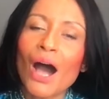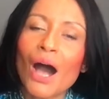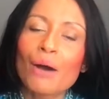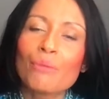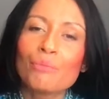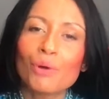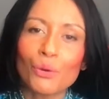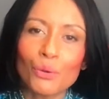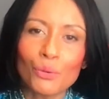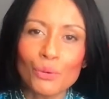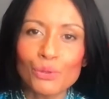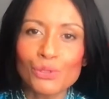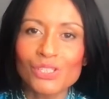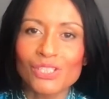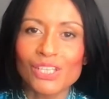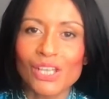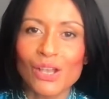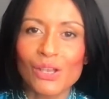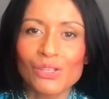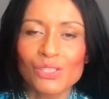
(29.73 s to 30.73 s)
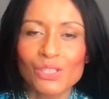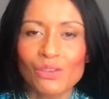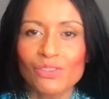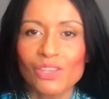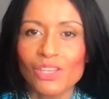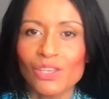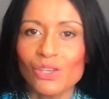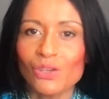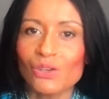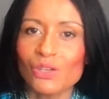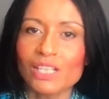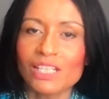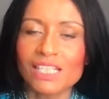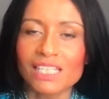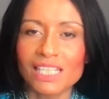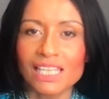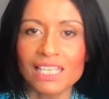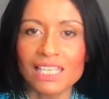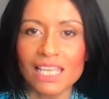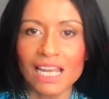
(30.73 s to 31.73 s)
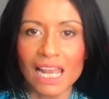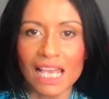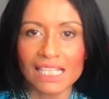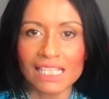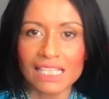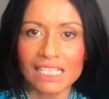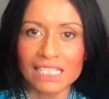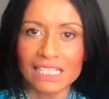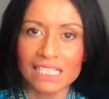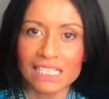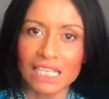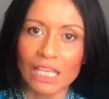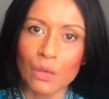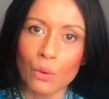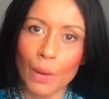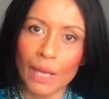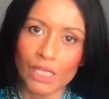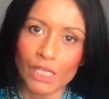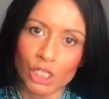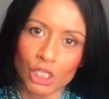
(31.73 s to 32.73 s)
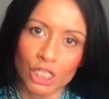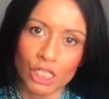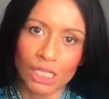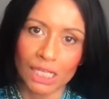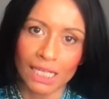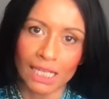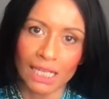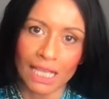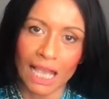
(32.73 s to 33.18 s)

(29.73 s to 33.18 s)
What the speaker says: also so that you can see the lessons sequentially